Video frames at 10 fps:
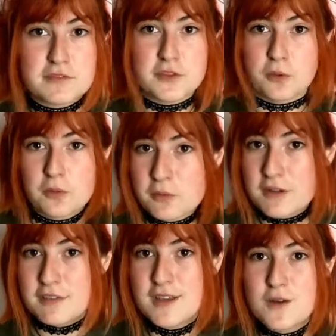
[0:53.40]
do the
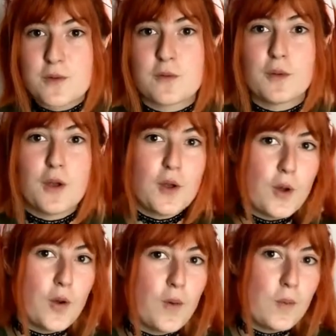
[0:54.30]
review.
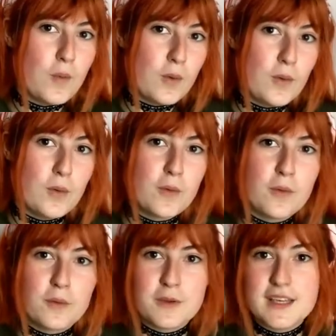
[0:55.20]

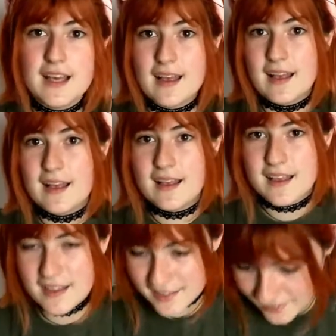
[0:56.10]
Woo,
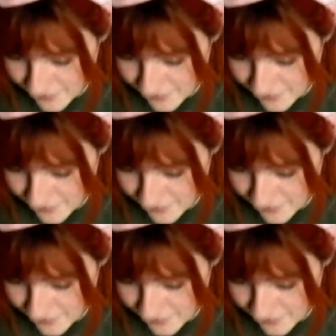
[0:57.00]
yay.